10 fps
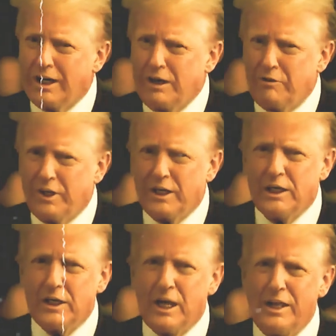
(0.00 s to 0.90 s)
are leaving.
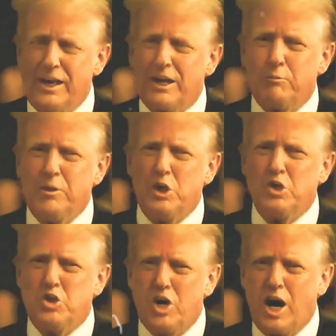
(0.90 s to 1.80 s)
And that
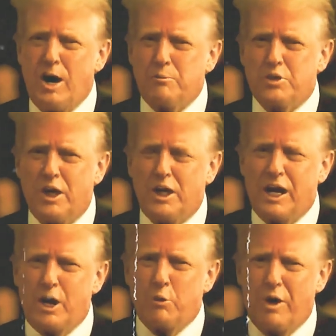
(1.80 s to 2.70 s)
means jobs and a
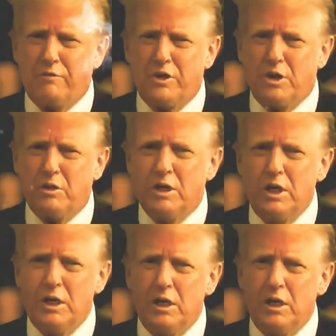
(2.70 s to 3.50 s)
lot of revenue.